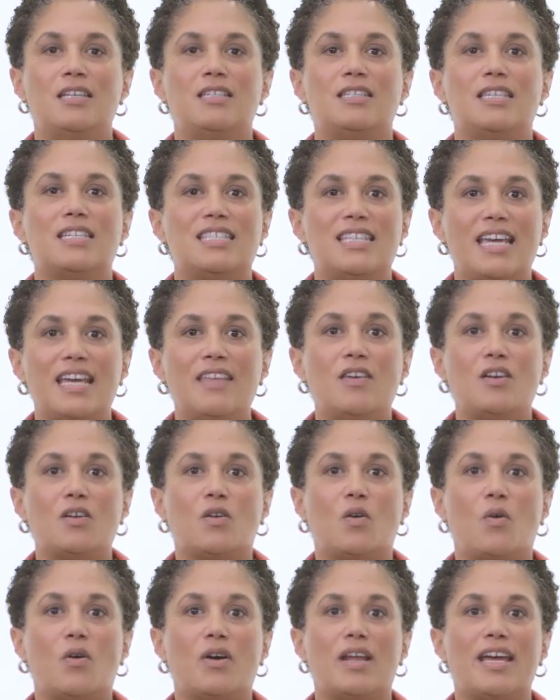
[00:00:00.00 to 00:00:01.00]
To say that
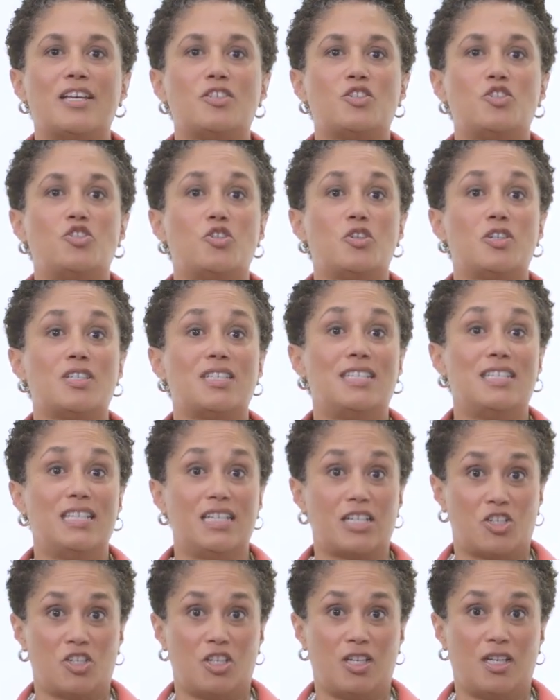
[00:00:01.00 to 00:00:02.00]
a court has
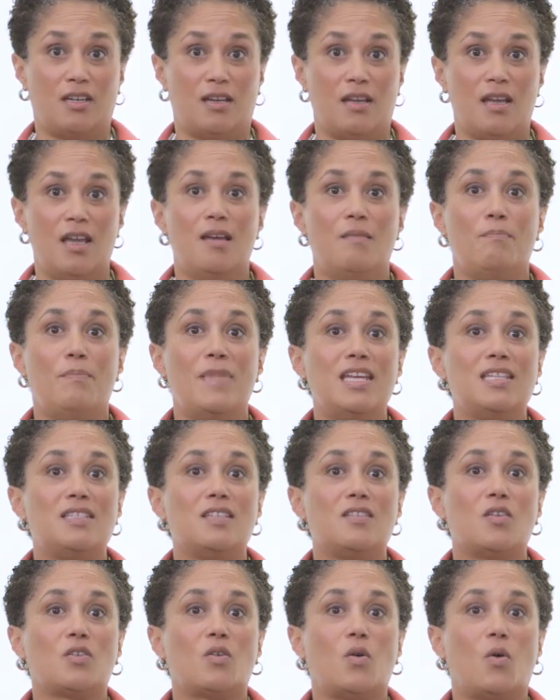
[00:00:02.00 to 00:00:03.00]
jurisdiction means
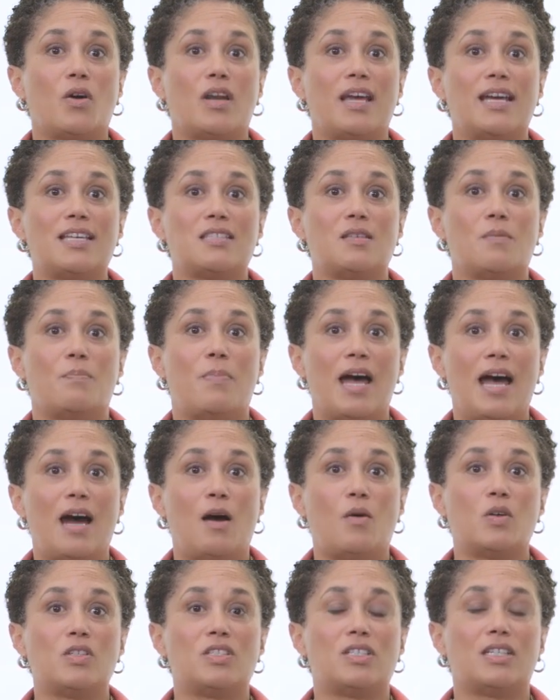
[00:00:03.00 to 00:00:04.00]
that the court has the
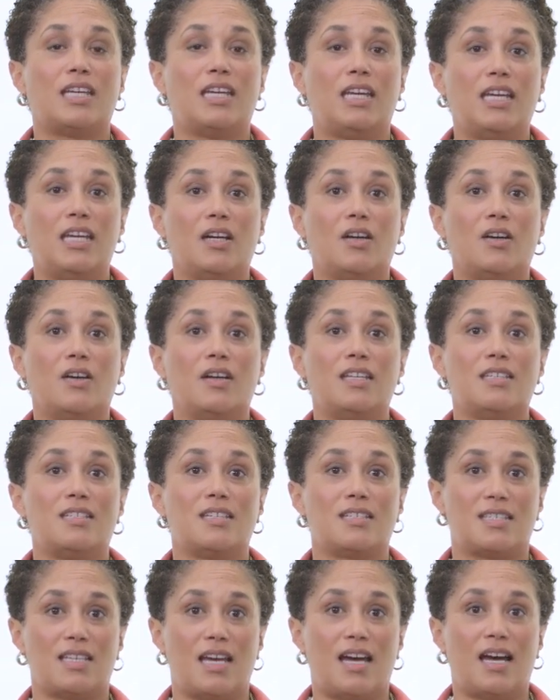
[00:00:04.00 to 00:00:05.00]
power to hear and
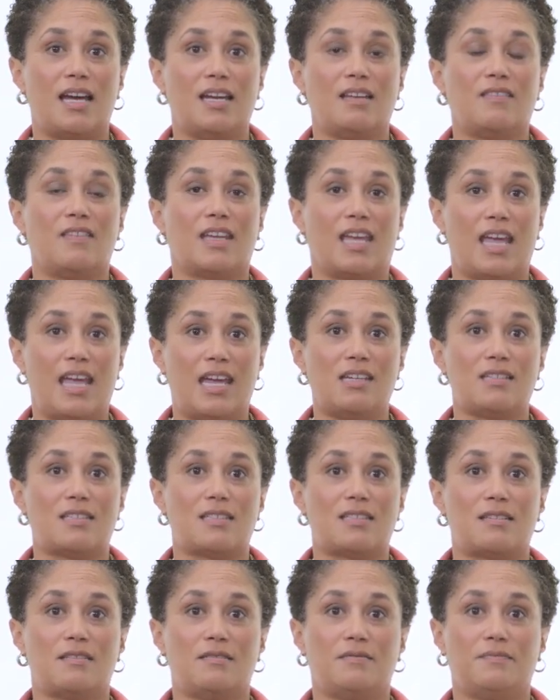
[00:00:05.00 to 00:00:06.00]
decide the
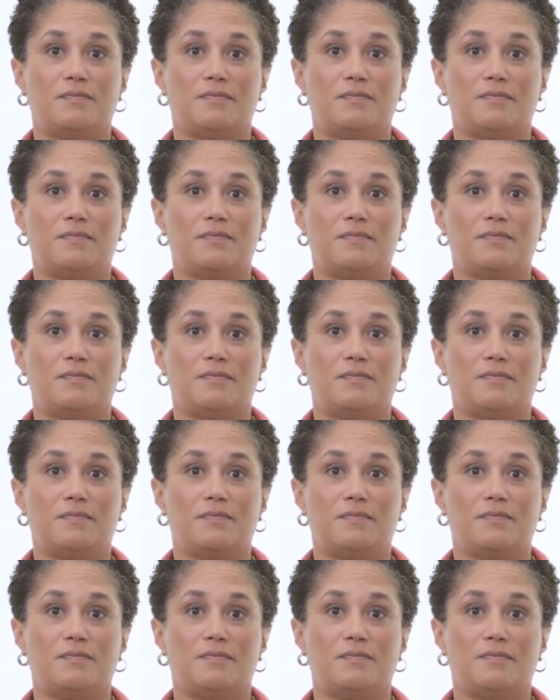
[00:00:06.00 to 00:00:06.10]
case.